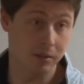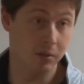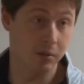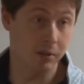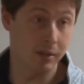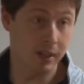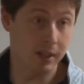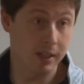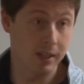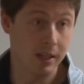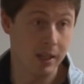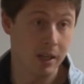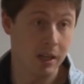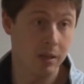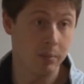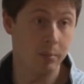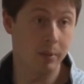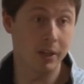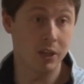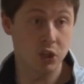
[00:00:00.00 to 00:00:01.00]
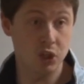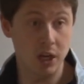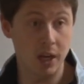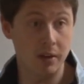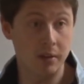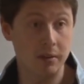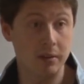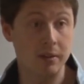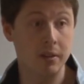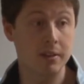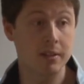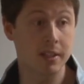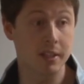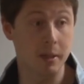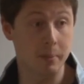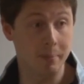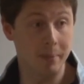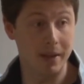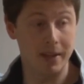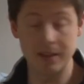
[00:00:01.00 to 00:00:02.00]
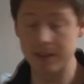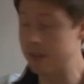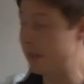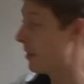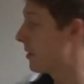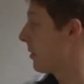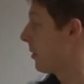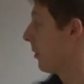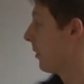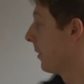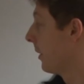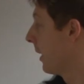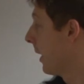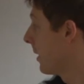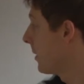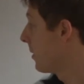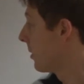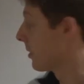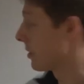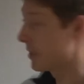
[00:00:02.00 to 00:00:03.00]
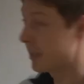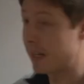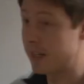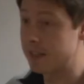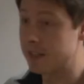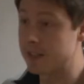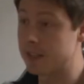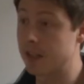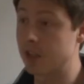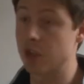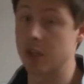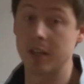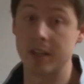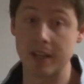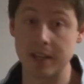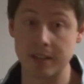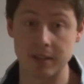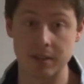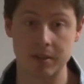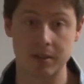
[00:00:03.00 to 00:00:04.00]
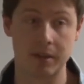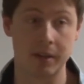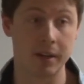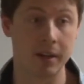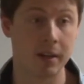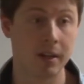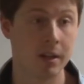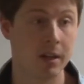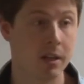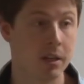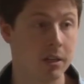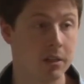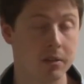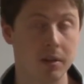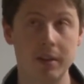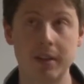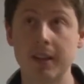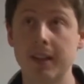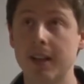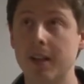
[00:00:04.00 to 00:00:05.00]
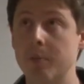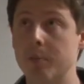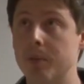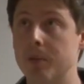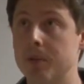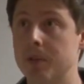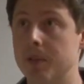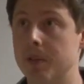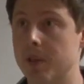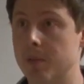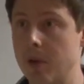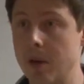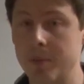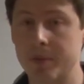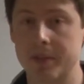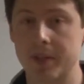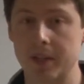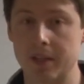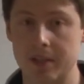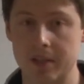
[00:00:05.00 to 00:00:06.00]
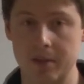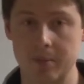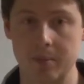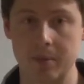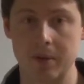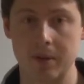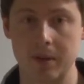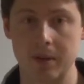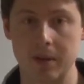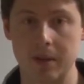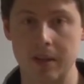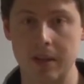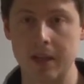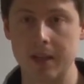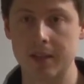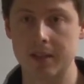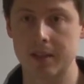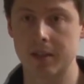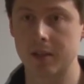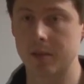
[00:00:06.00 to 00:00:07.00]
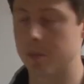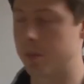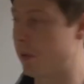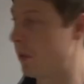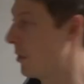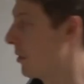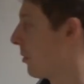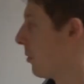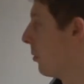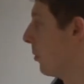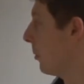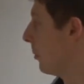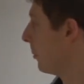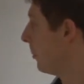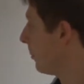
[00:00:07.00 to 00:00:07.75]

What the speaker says: okay? But in general, there is a dependence on the answer size that is actually necessary. So I think I put on the website some links that point to